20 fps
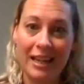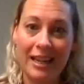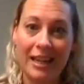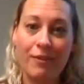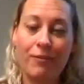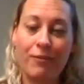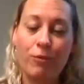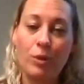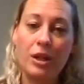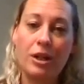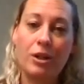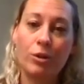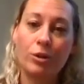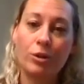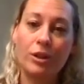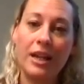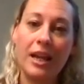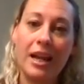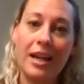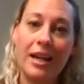If we
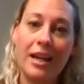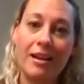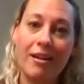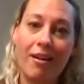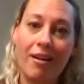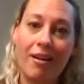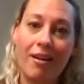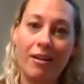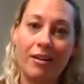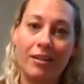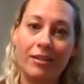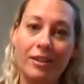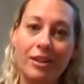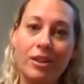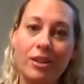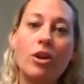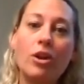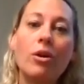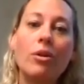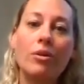create our,
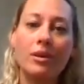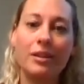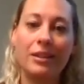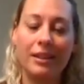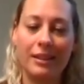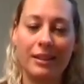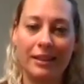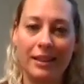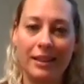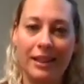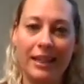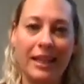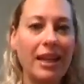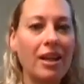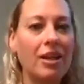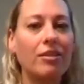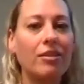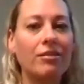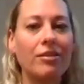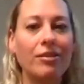and
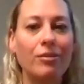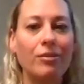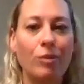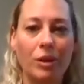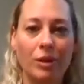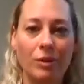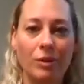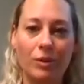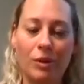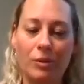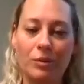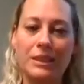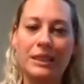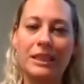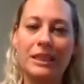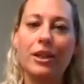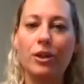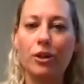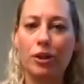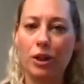again, we don't want to
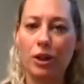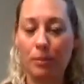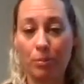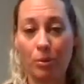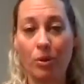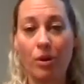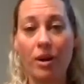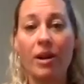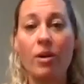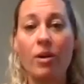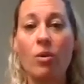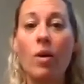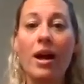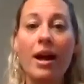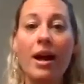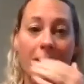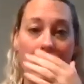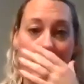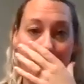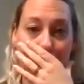say you're going to pray
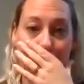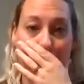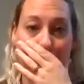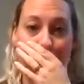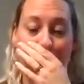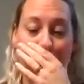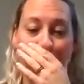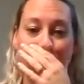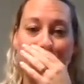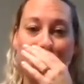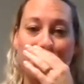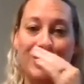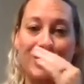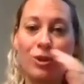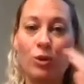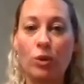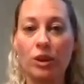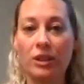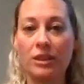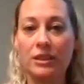away the cancer
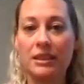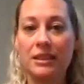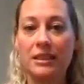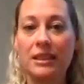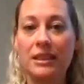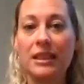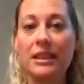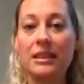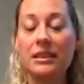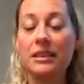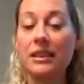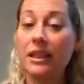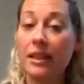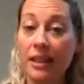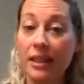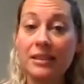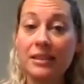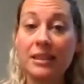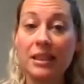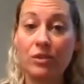or the disease. Like,
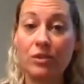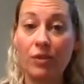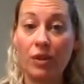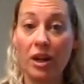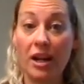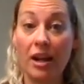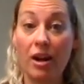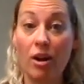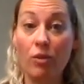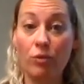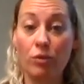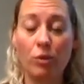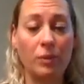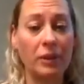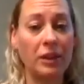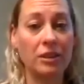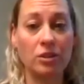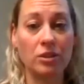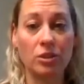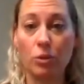yes, that's very helpful
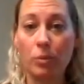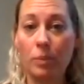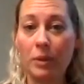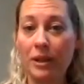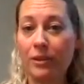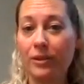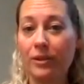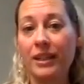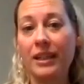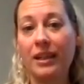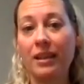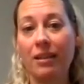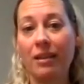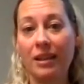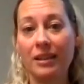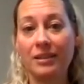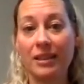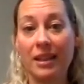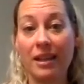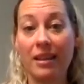because group healing and
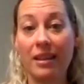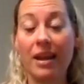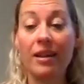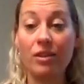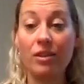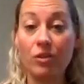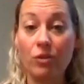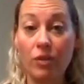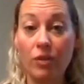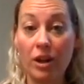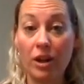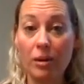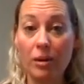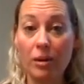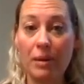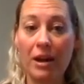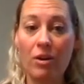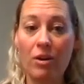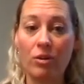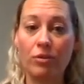things like that is very
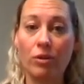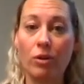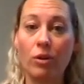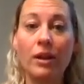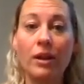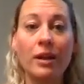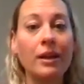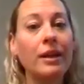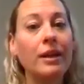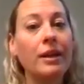powerful.